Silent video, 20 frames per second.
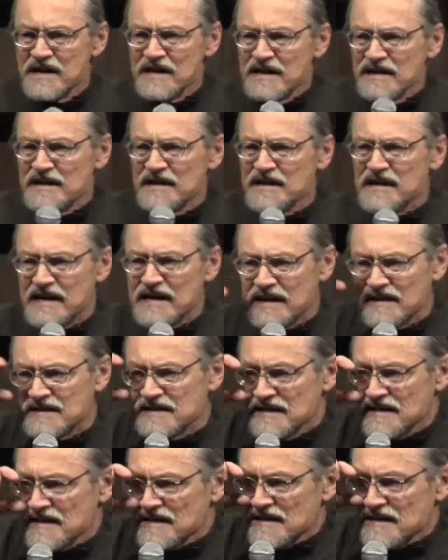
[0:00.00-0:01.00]
He had
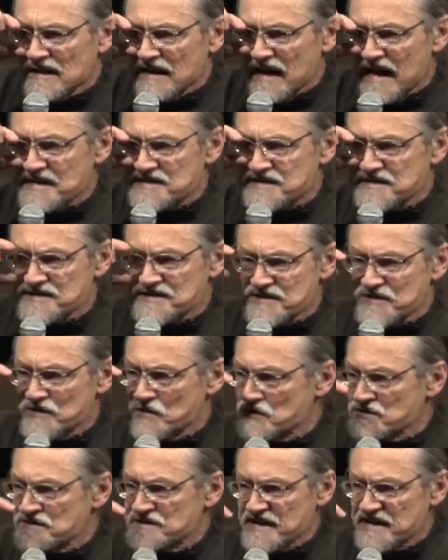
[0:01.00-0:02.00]
glasses in
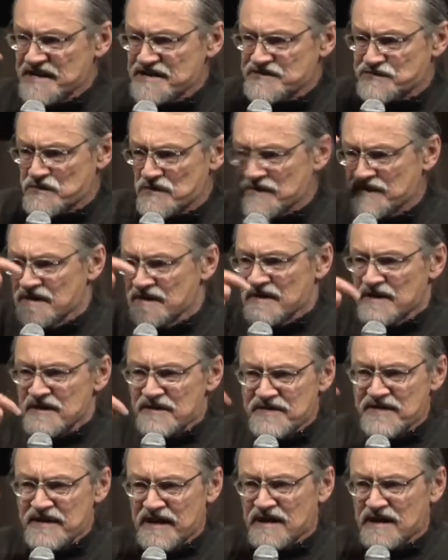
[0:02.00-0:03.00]
those days with
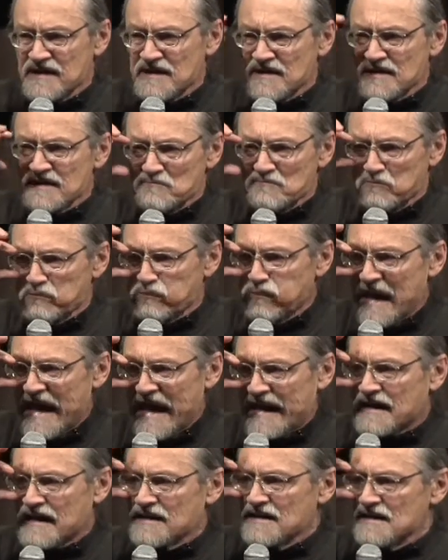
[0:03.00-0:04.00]
thick
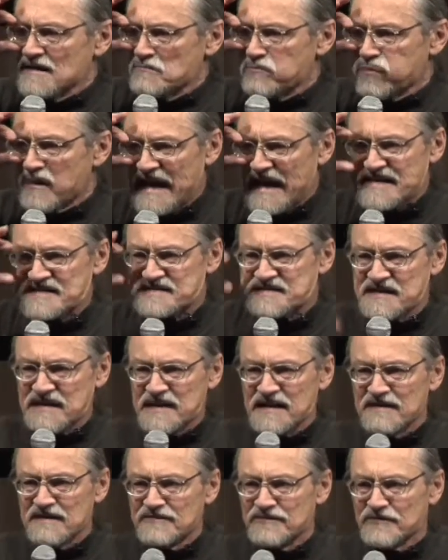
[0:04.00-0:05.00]
black plastic
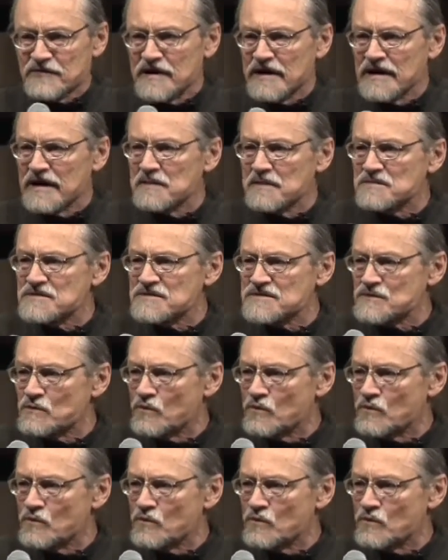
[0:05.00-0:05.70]
frames.